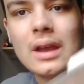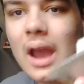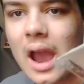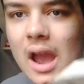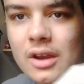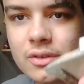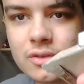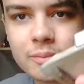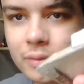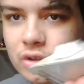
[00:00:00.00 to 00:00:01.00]
And
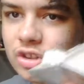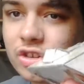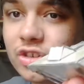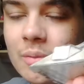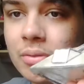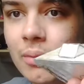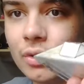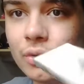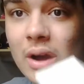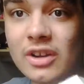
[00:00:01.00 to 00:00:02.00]
because it's a simple
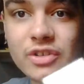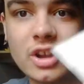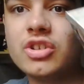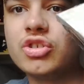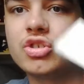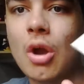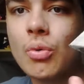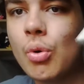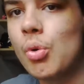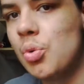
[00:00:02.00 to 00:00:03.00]
model, I decided to just
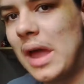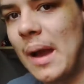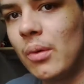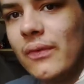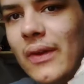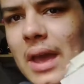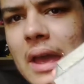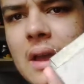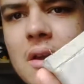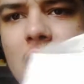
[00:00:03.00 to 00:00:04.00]
go all out with it.